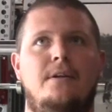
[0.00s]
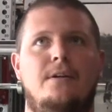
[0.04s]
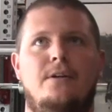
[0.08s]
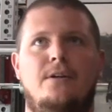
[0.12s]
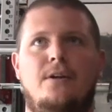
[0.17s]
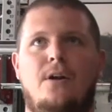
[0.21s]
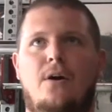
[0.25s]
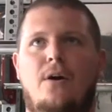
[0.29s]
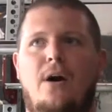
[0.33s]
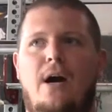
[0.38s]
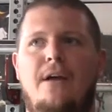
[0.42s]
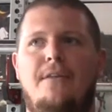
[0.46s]

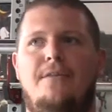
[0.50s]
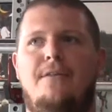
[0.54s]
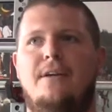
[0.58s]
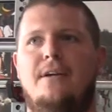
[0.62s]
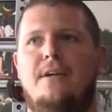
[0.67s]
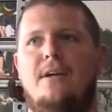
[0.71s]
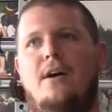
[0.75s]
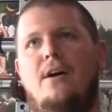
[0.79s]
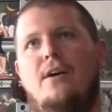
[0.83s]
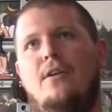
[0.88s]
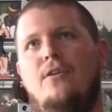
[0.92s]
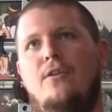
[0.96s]
I
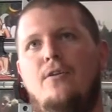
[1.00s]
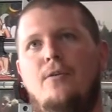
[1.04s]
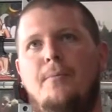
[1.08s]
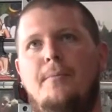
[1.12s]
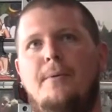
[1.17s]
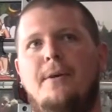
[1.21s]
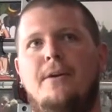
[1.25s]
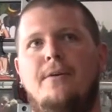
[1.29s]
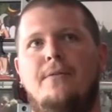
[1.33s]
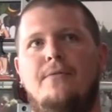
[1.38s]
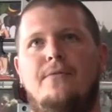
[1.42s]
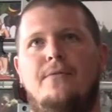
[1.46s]
think a little
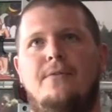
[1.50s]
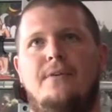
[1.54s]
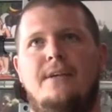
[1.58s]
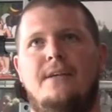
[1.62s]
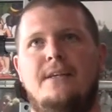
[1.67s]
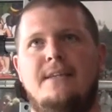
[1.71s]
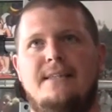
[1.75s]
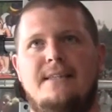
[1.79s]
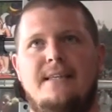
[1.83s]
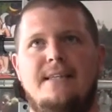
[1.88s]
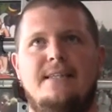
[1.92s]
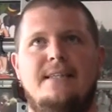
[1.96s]
bit of
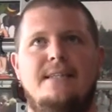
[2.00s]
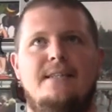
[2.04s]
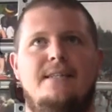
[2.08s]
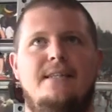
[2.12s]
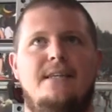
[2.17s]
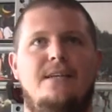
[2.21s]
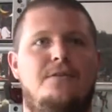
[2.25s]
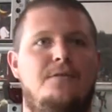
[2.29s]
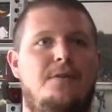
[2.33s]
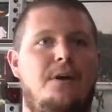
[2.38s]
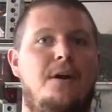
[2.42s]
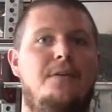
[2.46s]

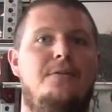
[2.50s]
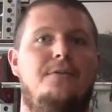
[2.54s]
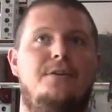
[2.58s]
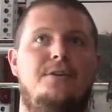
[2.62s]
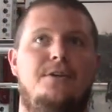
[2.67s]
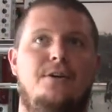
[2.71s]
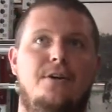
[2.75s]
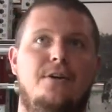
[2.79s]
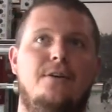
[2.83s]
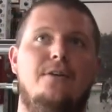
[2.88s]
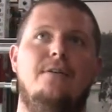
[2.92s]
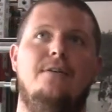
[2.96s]
consistency throughout the
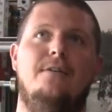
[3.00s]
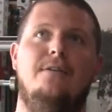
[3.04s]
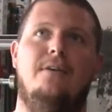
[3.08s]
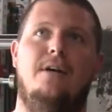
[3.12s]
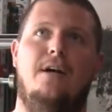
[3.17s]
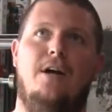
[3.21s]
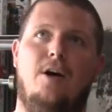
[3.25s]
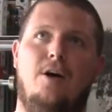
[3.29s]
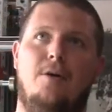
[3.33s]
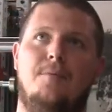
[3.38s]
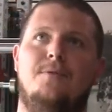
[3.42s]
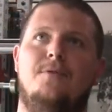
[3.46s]
year
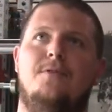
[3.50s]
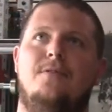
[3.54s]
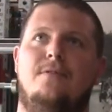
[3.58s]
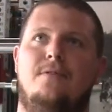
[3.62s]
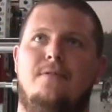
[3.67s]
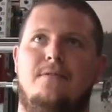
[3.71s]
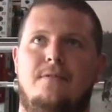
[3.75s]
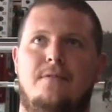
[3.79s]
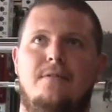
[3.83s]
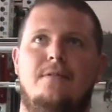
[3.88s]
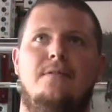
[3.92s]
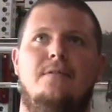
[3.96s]

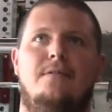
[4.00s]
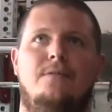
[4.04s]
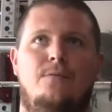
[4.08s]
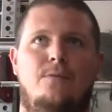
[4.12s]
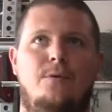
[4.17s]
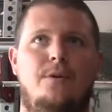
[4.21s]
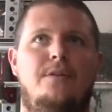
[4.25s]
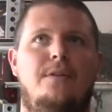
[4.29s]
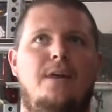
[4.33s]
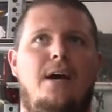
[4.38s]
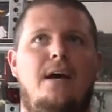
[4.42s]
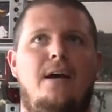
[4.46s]
helps
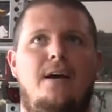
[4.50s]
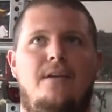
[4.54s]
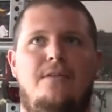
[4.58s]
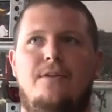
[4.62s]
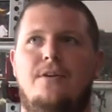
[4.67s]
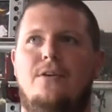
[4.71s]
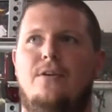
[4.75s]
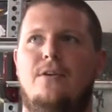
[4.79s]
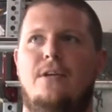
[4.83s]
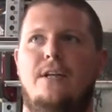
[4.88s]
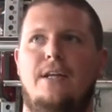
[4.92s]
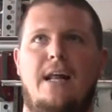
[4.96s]
with that. I
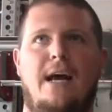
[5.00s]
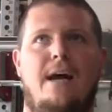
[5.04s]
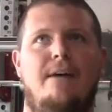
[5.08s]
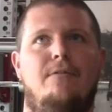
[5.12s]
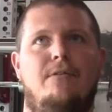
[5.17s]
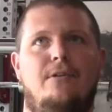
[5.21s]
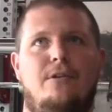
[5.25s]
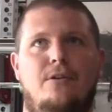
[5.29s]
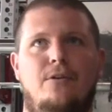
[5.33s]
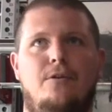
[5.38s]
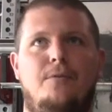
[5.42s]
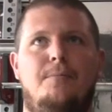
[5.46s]
think you need to have
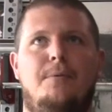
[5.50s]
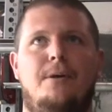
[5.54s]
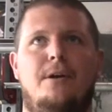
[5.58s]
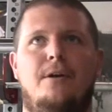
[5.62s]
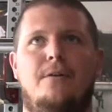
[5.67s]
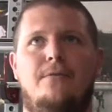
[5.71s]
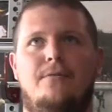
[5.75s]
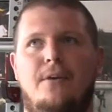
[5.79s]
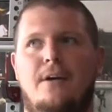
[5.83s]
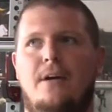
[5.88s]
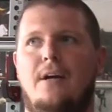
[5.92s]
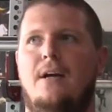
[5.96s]
a little bit
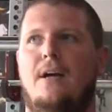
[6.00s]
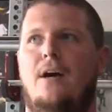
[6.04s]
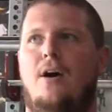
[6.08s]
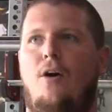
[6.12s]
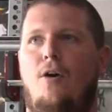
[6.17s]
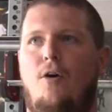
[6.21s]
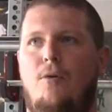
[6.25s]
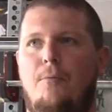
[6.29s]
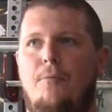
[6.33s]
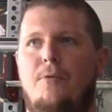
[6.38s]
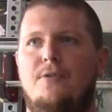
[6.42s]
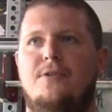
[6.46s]
of
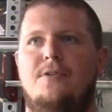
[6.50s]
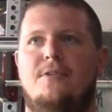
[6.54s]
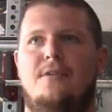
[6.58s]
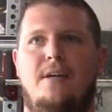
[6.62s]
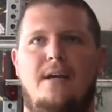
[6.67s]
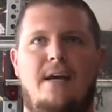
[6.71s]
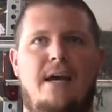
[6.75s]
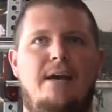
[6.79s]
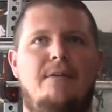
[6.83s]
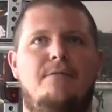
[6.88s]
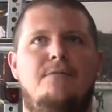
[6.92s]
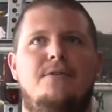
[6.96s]
almost
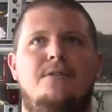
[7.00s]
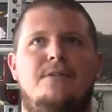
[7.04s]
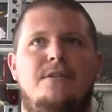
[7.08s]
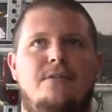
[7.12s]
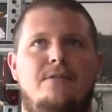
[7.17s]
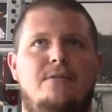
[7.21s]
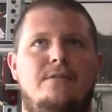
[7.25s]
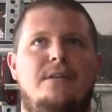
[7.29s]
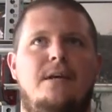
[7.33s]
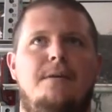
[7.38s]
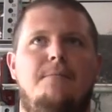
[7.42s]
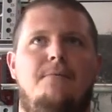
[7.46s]
every
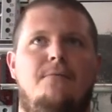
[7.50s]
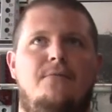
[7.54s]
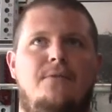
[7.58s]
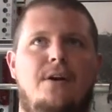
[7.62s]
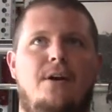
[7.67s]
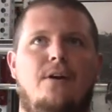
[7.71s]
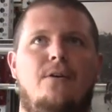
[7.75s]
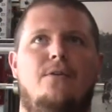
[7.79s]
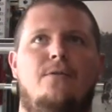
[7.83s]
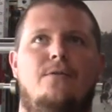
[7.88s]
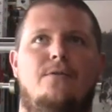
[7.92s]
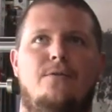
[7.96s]
single type of
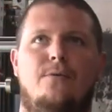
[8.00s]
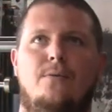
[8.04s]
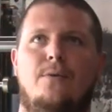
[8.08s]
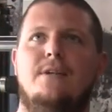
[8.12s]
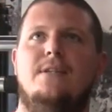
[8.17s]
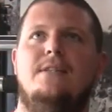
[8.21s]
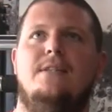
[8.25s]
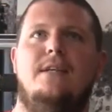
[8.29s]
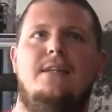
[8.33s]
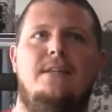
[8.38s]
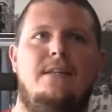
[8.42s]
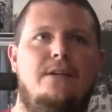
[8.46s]

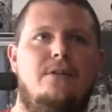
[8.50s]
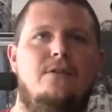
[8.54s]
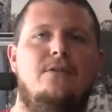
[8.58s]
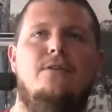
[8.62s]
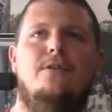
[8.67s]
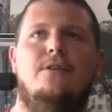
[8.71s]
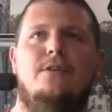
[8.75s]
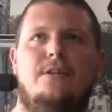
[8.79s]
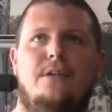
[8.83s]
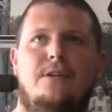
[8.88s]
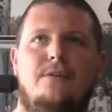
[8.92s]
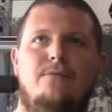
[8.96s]
characteristic that you're
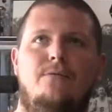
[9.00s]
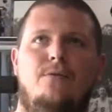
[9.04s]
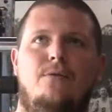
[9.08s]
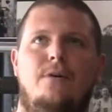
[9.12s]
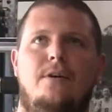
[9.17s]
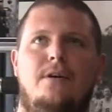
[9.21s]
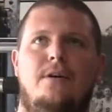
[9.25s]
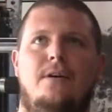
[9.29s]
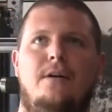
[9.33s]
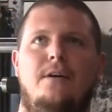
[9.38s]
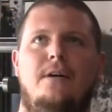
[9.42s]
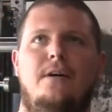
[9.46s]
looking for.